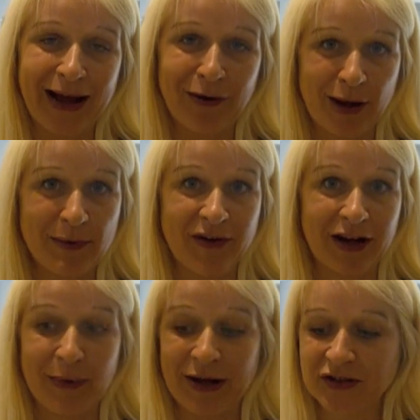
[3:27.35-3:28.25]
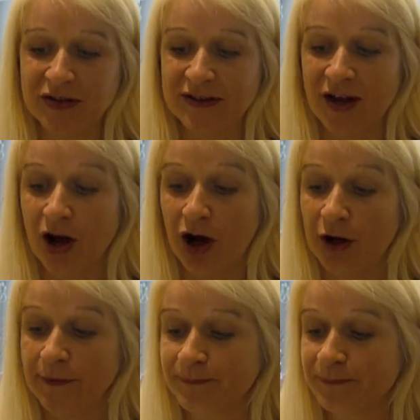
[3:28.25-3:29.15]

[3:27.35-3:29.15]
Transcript: outcome evaluations are.